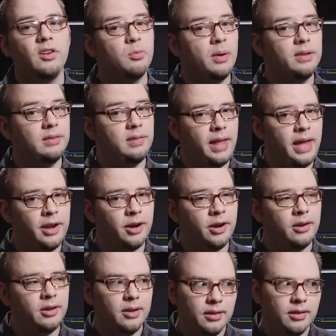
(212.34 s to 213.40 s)
months
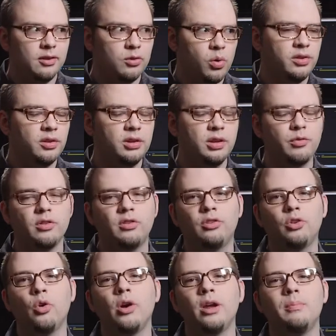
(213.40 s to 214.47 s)
later, this was a different
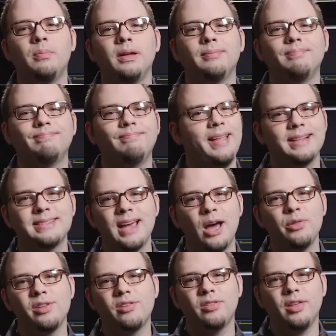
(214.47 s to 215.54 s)
story, but that's how
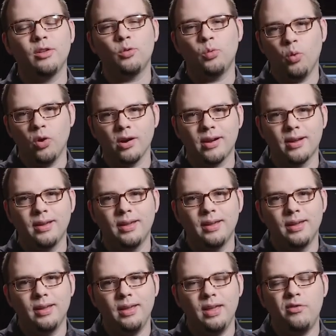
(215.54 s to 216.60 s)
these things work.
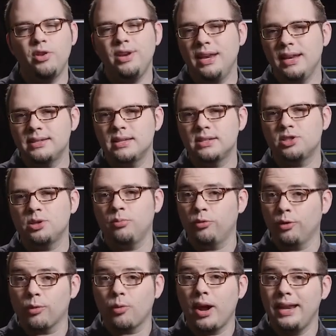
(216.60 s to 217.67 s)
If you need a system
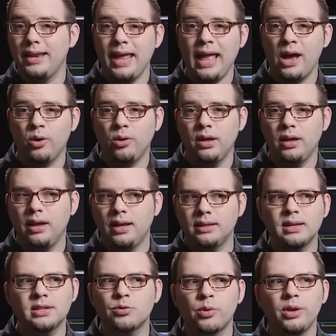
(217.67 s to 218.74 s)
for right now, it
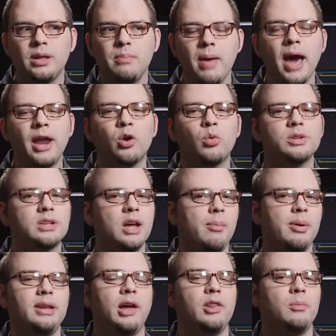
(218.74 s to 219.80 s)
doesn't really matter what's
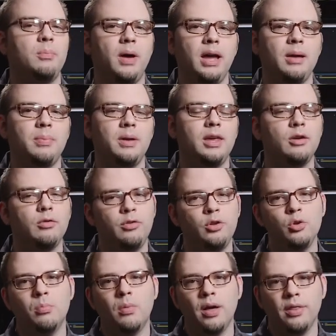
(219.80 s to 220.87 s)
coming down the pipe in a
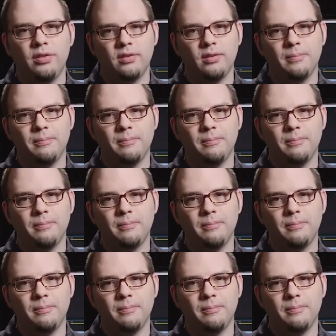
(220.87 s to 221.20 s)
few months.